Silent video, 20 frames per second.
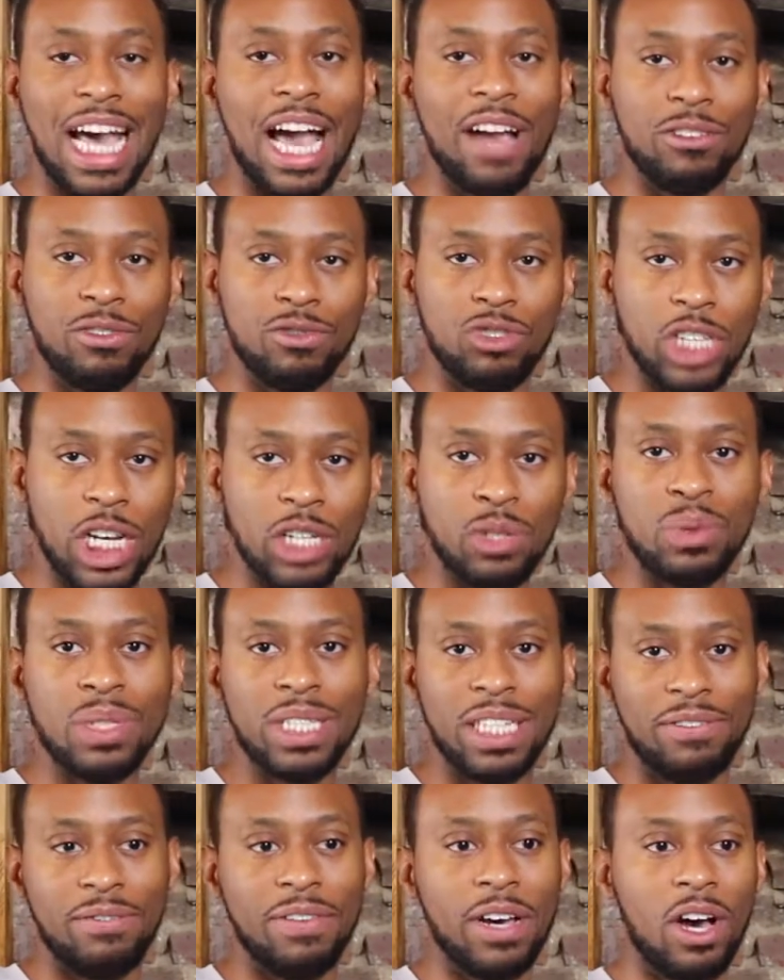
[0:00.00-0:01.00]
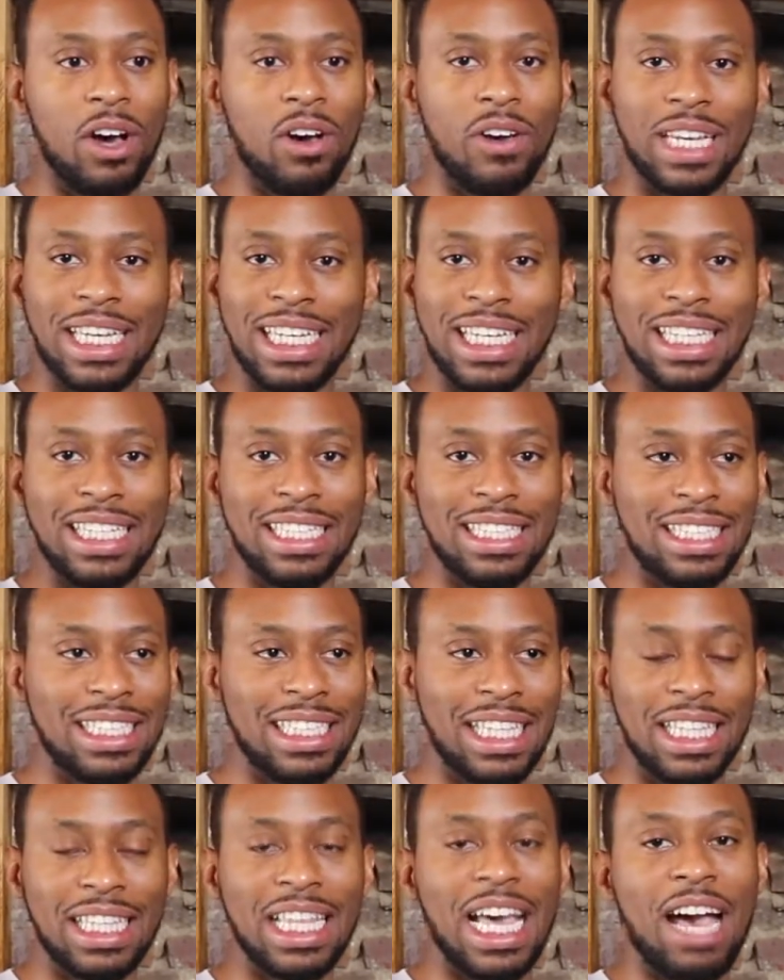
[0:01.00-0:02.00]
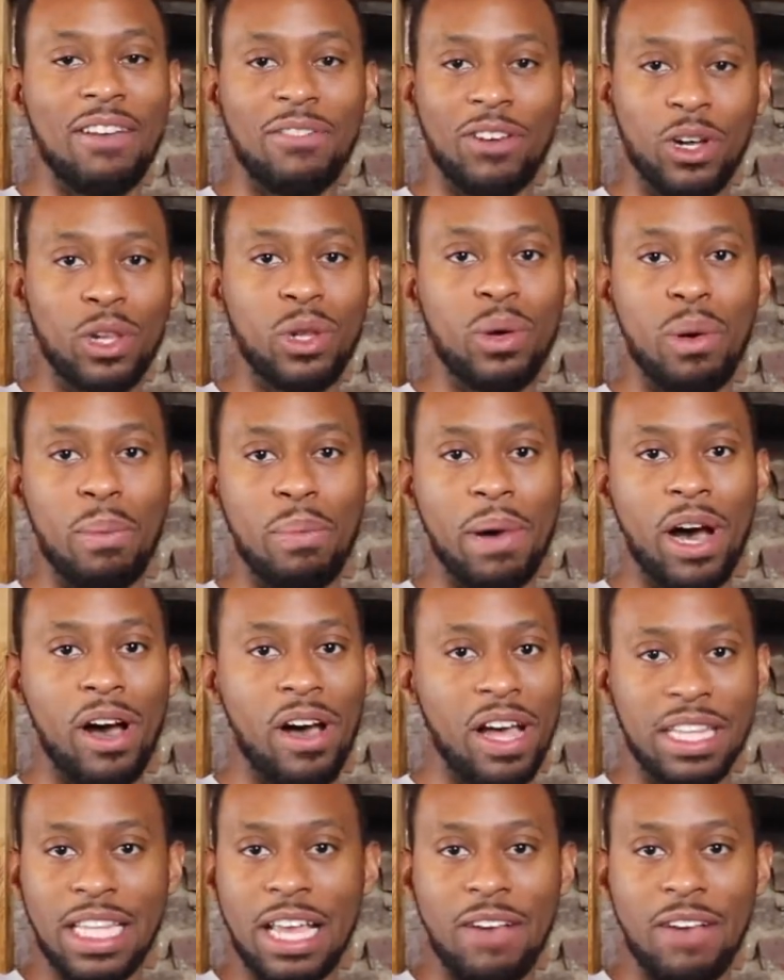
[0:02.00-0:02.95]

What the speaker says: that I genuinely felt he didn't have a clue about,